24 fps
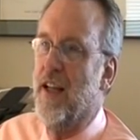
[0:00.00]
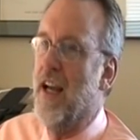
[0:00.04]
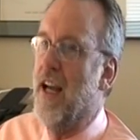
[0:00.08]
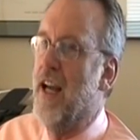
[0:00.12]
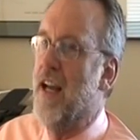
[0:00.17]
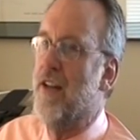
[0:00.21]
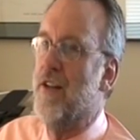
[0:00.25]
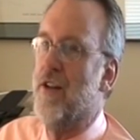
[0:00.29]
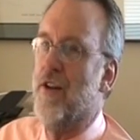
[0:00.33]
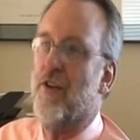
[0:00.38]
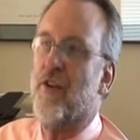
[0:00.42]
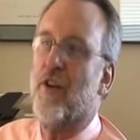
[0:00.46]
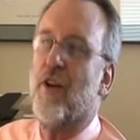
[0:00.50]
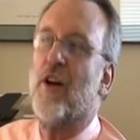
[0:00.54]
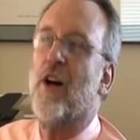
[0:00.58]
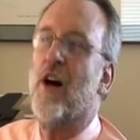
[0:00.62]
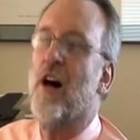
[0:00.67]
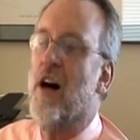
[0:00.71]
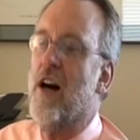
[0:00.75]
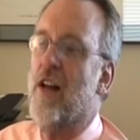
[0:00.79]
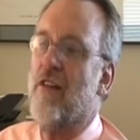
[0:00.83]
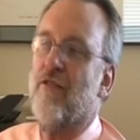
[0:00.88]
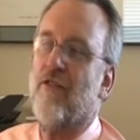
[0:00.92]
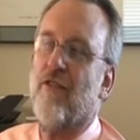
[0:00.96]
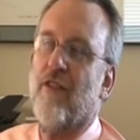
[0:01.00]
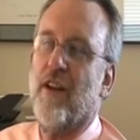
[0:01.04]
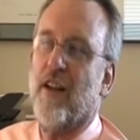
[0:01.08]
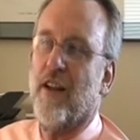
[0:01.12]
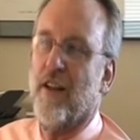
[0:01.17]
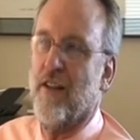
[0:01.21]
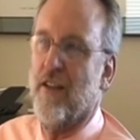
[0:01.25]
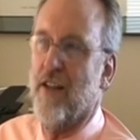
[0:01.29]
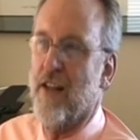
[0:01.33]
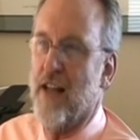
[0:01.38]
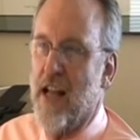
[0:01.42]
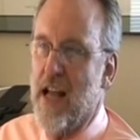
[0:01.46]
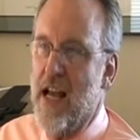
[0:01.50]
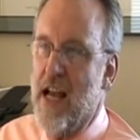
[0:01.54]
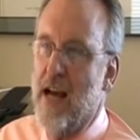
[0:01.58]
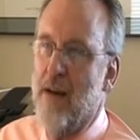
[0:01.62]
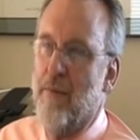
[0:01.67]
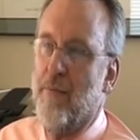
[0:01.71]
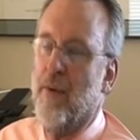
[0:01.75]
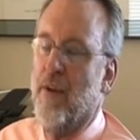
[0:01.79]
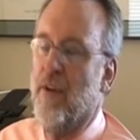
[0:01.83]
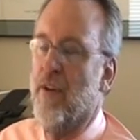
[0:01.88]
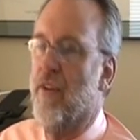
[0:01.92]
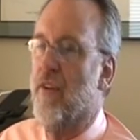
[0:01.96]
and there's a conflict that
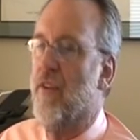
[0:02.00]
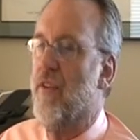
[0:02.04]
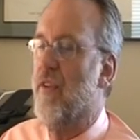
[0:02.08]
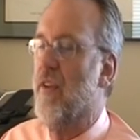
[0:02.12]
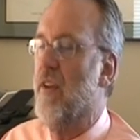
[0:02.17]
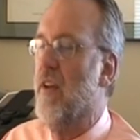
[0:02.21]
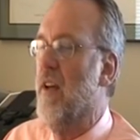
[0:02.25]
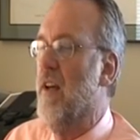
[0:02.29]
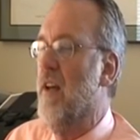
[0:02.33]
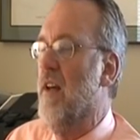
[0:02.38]
happens.